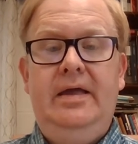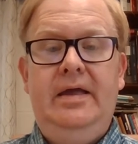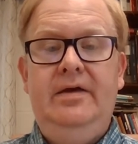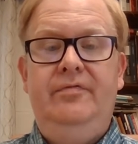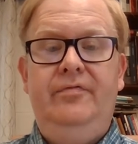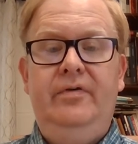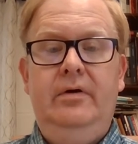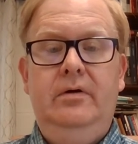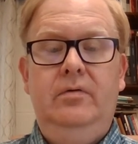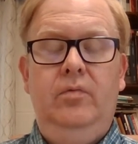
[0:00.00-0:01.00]
if
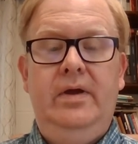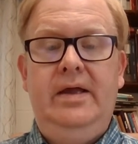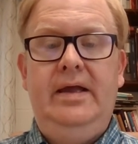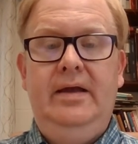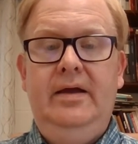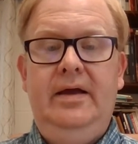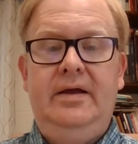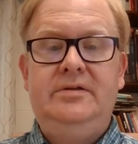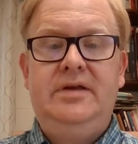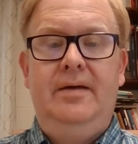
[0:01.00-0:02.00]
we
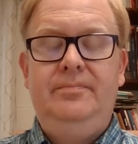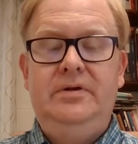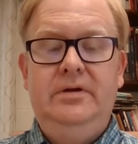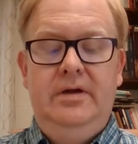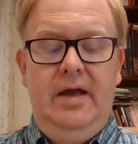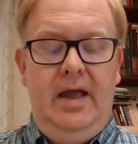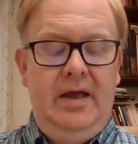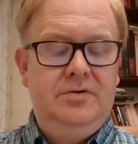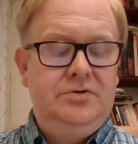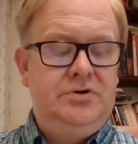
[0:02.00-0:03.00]
accept
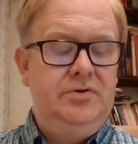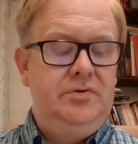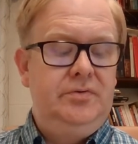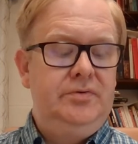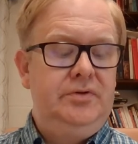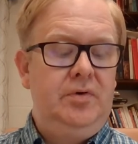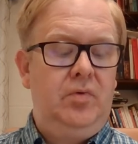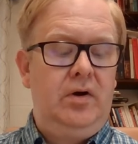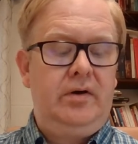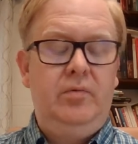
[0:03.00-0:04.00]
and do the
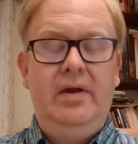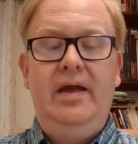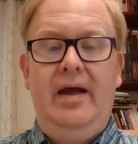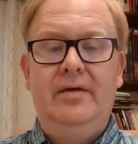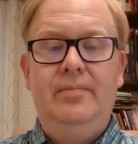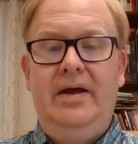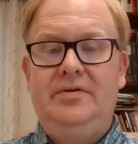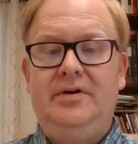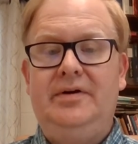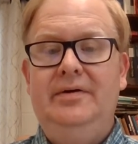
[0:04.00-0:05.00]
work we had
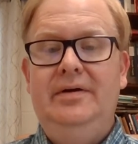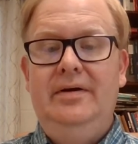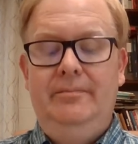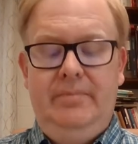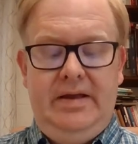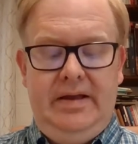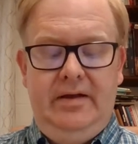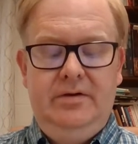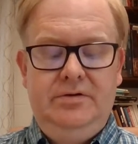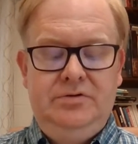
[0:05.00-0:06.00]
better
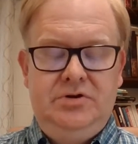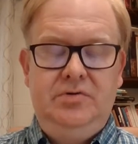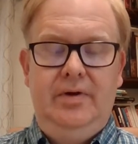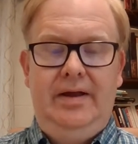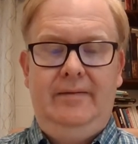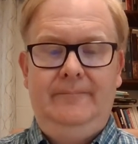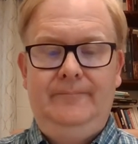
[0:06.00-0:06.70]
be doing.